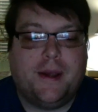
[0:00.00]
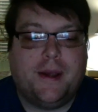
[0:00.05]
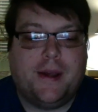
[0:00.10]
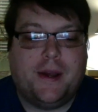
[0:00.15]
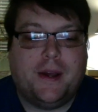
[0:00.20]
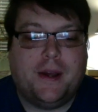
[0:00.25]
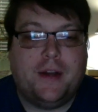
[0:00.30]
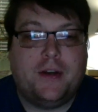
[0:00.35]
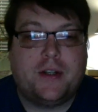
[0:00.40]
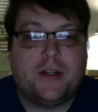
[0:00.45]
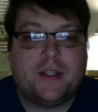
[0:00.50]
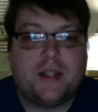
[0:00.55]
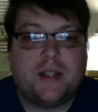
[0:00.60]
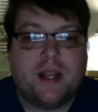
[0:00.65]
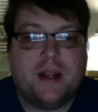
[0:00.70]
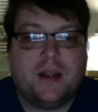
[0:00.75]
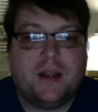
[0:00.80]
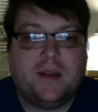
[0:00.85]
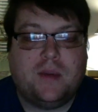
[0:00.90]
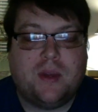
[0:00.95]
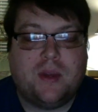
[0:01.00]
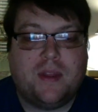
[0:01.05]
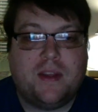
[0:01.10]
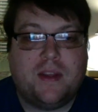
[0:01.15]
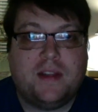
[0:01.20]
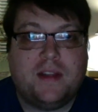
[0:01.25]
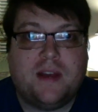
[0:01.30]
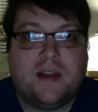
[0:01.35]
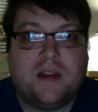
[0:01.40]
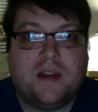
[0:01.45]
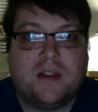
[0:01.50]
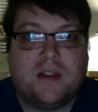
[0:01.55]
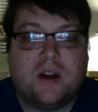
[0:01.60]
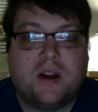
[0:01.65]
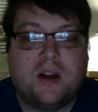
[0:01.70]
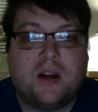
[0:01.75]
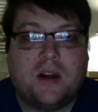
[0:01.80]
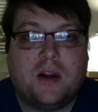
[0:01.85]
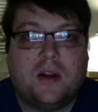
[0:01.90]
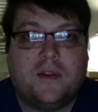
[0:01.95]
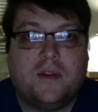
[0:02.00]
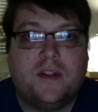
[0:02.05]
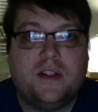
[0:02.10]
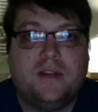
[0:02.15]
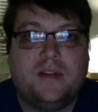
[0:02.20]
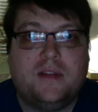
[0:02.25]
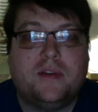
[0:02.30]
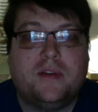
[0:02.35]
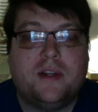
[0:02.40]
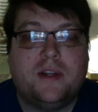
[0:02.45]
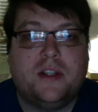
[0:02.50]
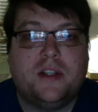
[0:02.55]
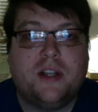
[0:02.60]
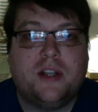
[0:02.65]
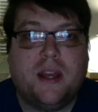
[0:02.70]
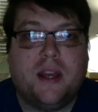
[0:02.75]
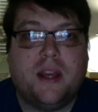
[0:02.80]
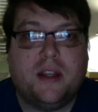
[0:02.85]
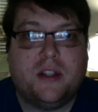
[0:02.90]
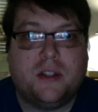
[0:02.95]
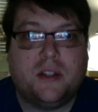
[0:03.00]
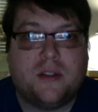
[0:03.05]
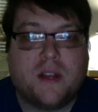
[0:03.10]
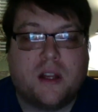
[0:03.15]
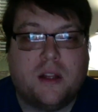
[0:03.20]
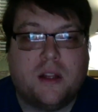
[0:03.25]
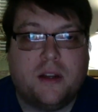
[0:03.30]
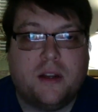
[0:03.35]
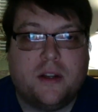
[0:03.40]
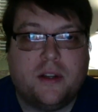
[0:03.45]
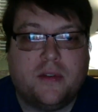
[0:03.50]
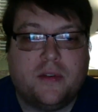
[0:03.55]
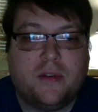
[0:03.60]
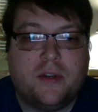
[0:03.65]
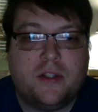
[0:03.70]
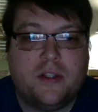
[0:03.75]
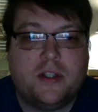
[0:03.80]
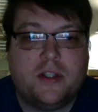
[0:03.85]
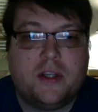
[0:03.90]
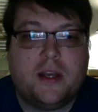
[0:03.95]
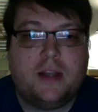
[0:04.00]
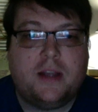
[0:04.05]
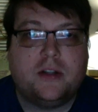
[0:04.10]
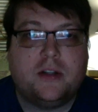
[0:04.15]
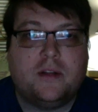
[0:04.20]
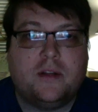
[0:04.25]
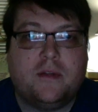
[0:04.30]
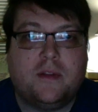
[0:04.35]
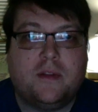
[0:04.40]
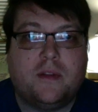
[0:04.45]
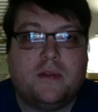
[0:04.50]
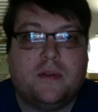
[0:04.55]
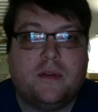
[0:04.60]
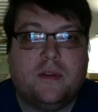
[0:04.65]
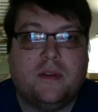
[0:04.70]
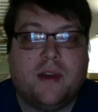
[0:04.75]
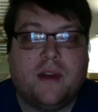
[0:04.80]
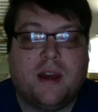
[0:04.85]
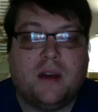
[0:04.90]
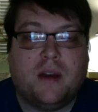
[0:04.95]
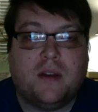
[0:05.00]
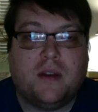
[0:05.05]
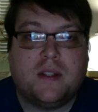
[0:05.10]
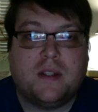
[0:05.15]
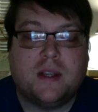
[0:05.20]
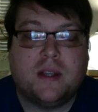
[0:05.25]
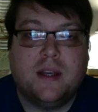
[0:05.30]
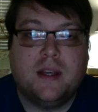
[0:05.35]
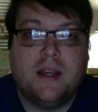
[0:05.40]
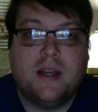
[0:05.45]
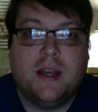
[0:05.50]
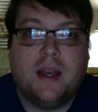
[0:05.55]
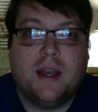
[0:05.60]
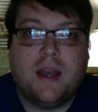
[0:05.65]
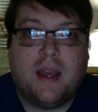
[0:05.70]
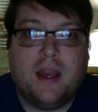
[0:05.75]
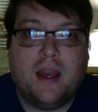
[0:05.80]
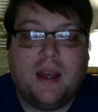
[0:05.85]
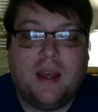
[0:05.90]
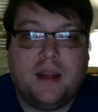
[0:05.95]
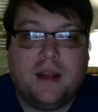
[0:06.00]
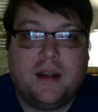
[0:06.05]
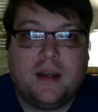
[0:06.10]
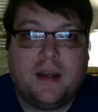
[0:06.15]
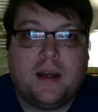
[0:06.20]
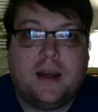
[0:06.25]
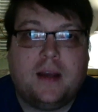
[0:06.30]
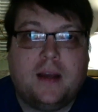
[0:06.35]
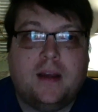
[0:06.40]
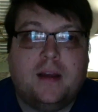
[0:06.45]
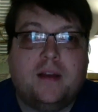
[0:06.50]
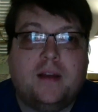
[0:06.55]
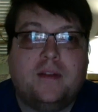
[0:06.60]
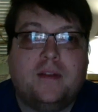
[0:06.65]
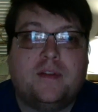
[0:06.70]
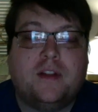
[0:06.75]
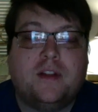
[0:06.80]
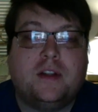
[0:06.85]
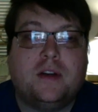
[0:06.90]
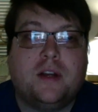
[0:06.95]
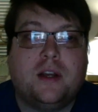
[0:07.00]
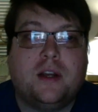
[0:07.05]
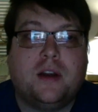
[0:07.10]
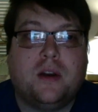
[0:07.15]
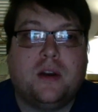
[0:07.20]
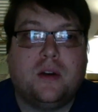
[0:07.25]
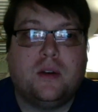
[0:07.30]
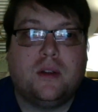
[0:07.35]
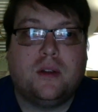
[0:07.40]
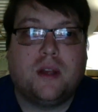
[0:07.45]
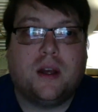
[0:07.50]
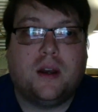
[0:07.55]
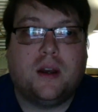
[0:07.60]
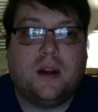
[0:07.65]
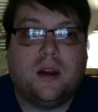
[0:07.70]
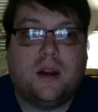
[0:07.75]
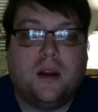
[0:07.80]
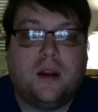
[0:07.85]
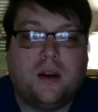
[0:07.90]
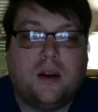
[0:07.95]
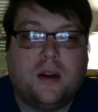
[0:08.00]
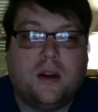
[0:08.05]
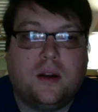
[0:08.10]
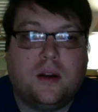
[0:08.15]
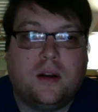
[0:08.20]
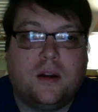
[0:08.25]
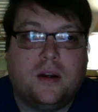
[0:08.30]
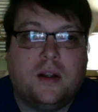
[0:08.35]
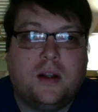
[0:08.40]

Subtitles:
understanding of what these vows are, called the differentiation, the clear differentiation of the three vows. And Federico, our